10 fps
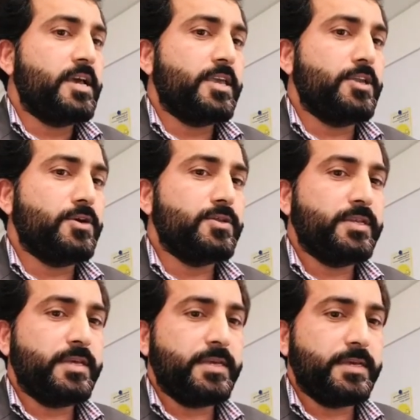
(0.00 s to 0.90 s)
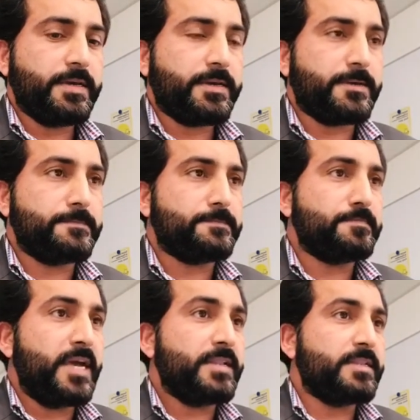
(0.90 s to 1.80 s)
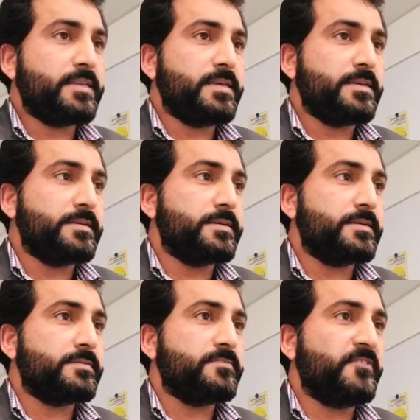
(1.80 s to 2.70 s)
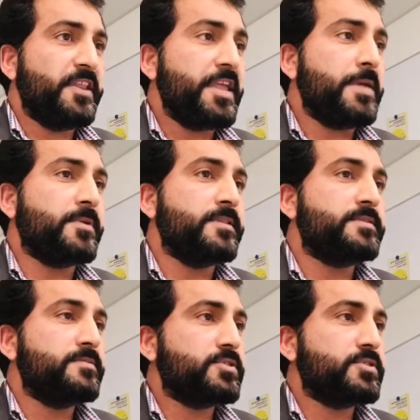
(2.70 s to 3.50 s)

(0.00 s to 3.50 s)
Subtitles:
the variables.